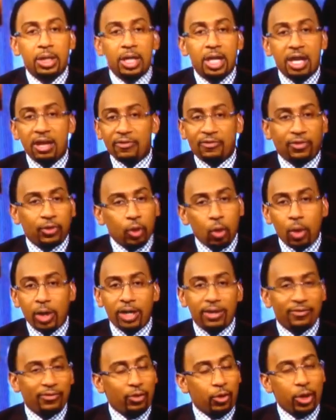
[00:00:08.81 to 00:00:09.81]
If Floyd
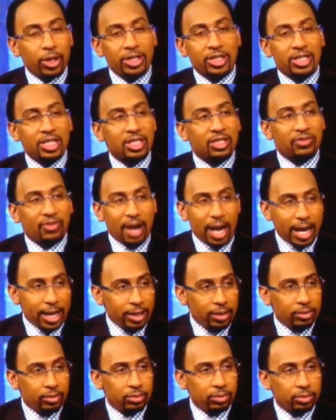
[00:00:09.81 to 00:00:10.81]
avoids this fight
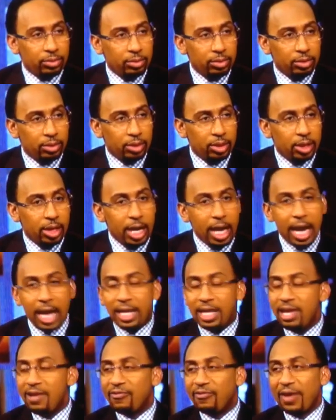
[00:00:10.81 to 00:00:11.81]
and
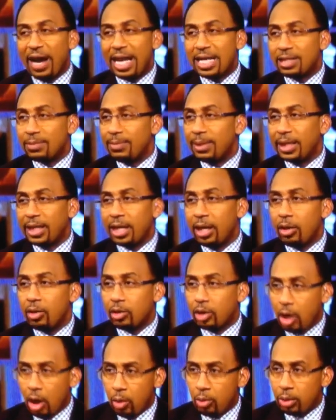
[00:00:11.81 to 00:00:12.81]
he fights Miguel
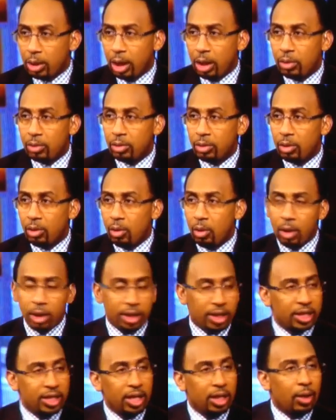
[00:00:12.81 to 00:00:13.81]
Cotto or
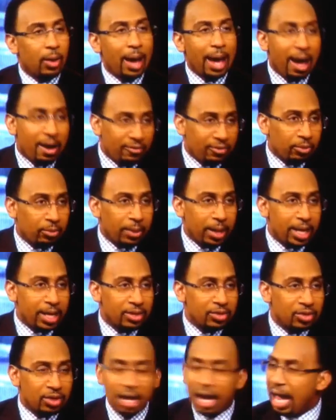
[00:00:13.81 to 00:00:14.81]
Canelo
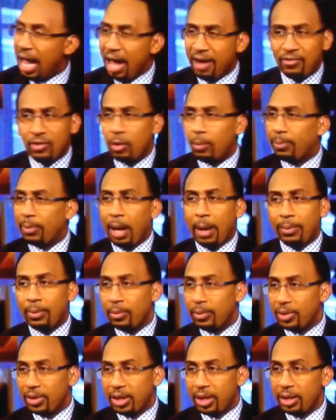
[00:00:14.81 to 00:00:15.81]
Alvarez, I have no problem
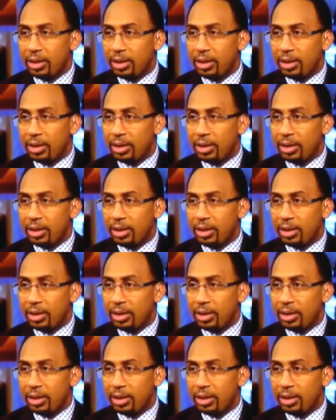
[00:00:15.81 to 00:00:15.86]
with it.